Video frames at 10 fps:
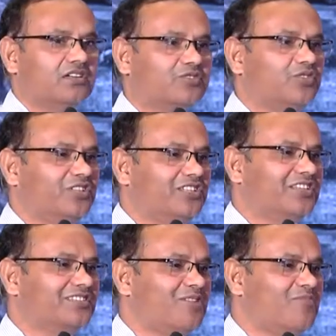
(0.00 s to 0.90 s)
so this
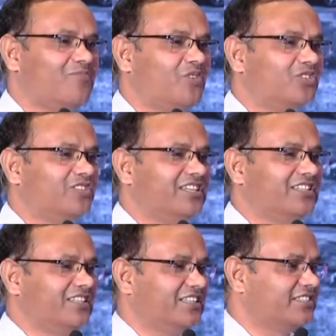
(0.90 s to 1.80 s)
is some
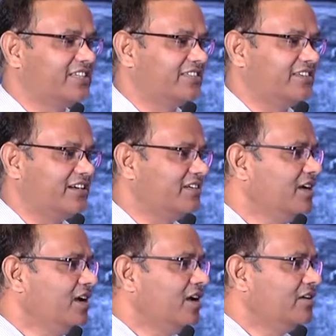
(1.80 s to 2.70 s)
opportunities in this sector.
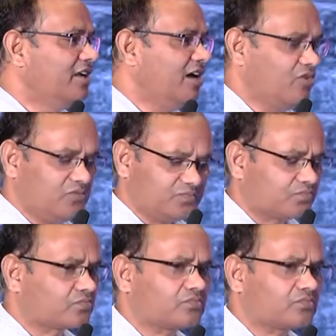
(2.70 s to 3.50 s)
Now,